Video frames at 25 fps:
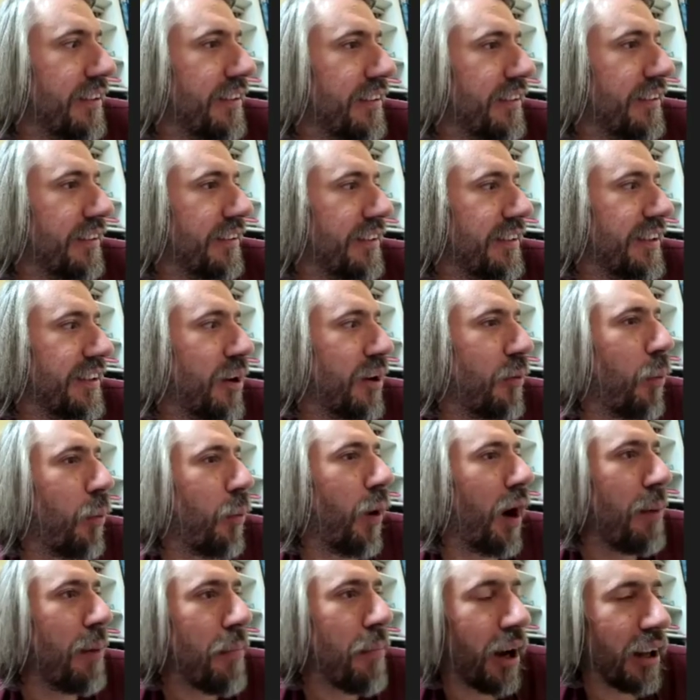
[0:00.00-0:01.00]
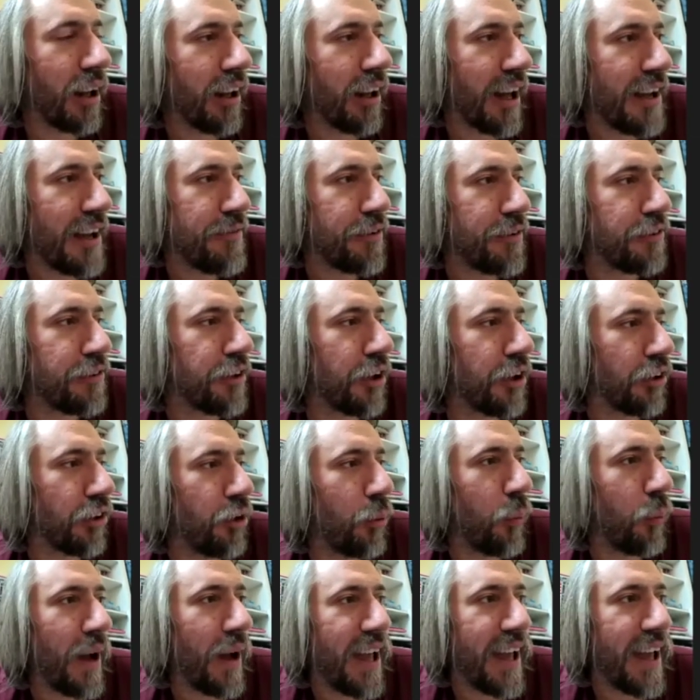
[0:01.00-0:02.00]
you know why my life has gone
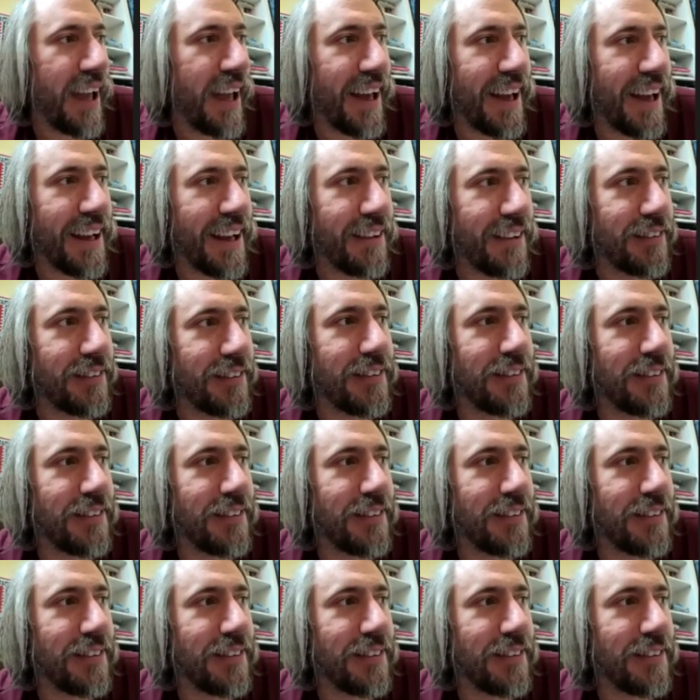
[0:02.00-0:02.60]
the way it has